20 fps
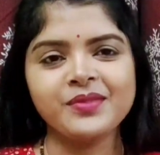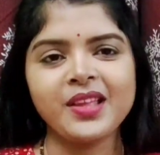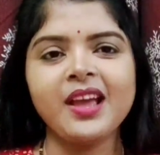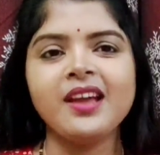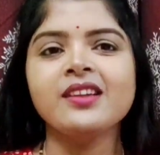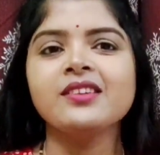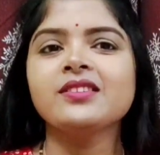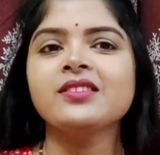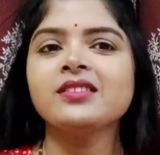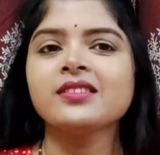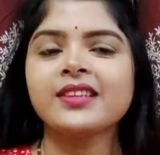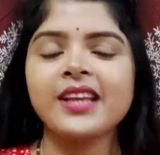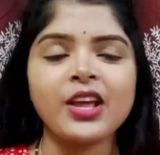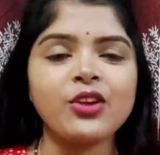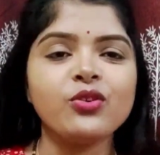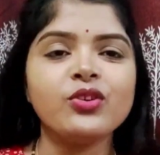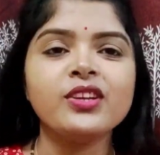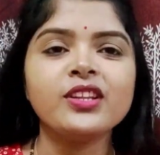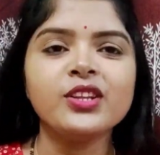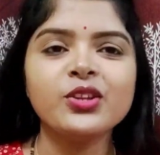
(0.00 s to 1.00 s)
and
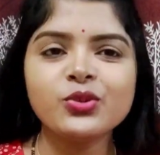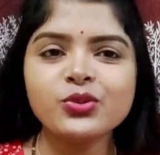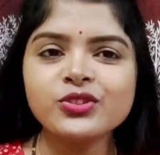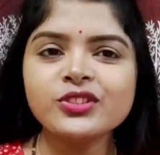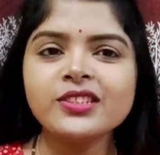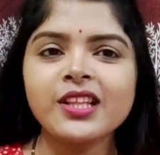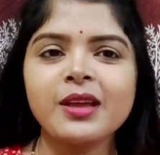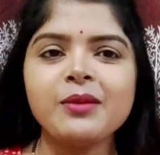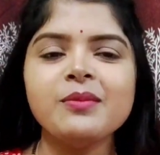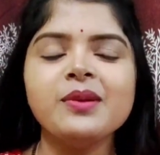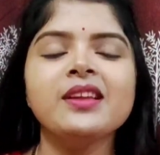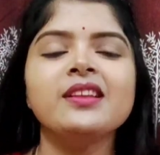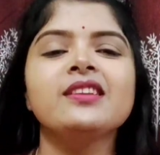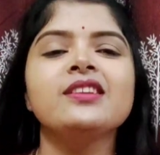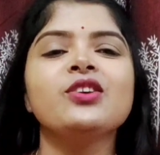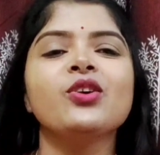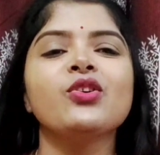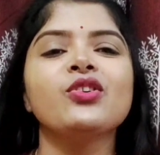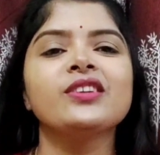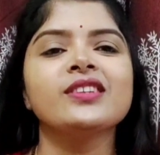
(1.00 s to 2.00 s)
cannot use them
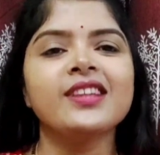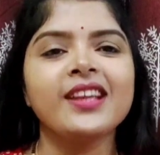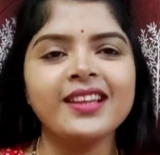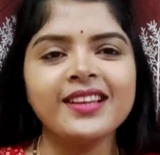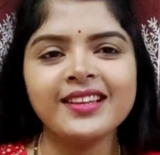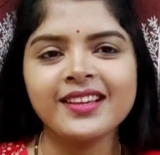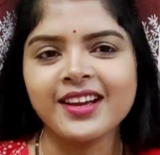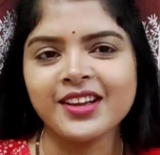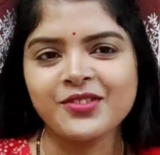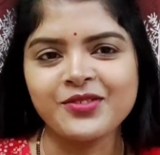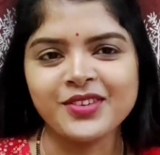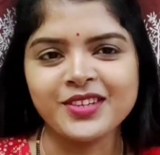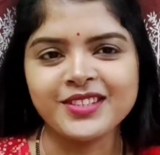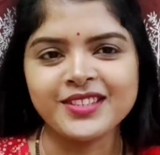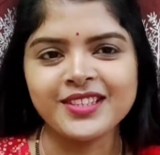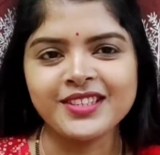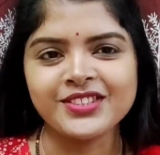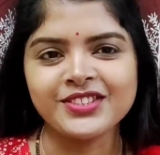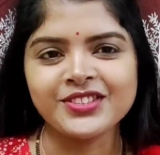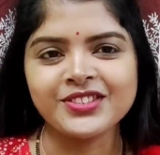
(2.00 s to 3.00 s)
in your daily
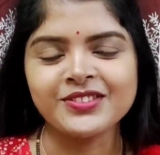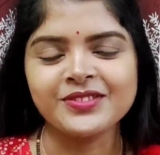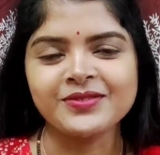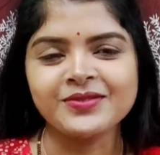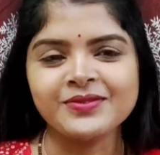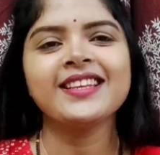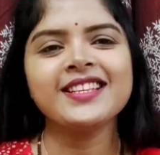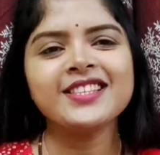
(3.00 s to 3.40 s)
conversation.